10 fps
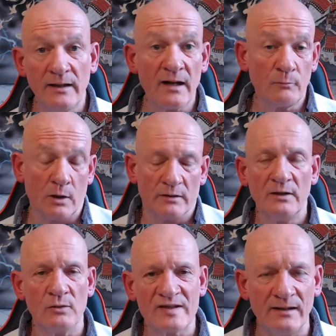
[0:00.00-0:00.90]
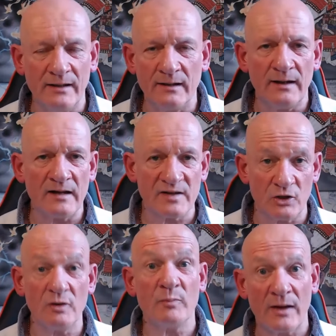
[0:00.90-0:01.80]
well, they don't say legally
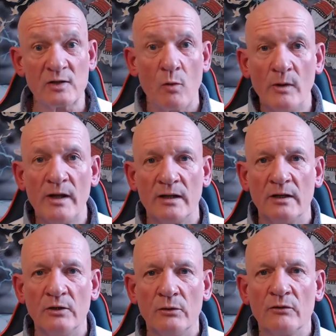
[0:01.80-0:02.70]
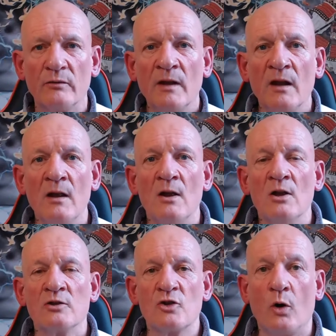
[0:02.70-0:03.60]
executed, but that's what we're going to use.
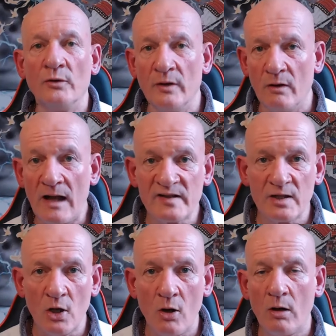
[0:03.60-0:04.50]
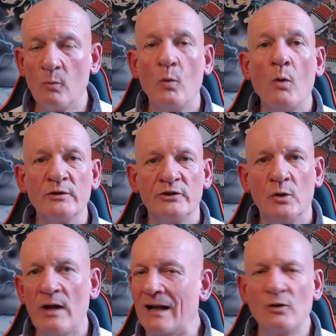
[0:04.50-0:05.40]
So on the SER, what we're doing,
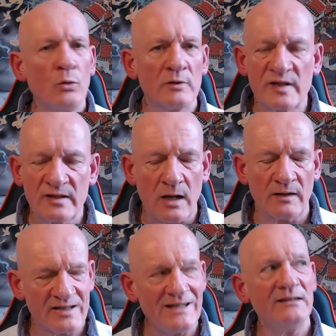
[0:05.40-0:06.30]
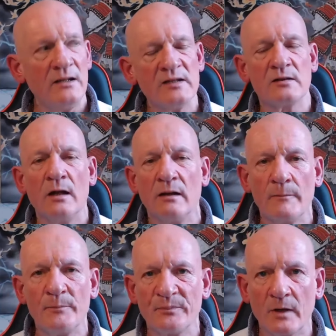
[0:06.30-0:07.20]
I've seen these like
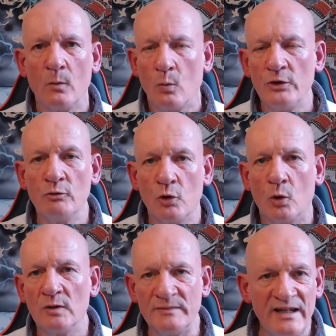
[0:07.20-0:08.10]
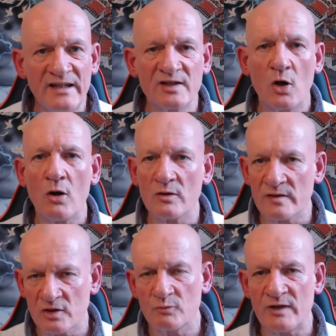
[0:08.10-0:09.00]
what you call them DSARs,
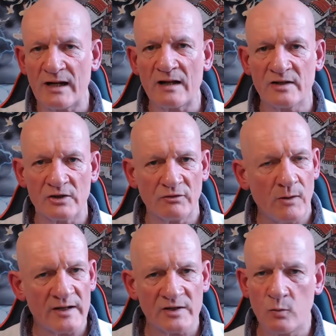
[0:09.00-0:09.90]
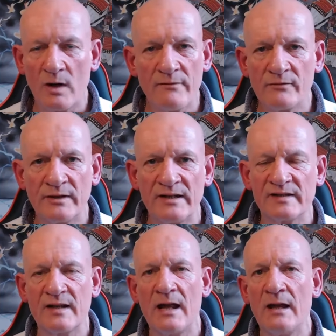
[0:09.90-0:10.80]
subject access requests, whatever it is
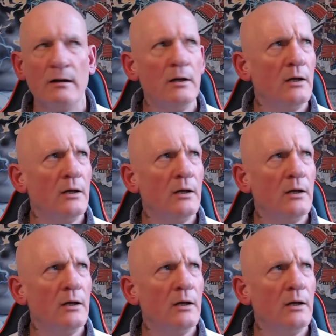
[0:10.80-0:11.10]
there,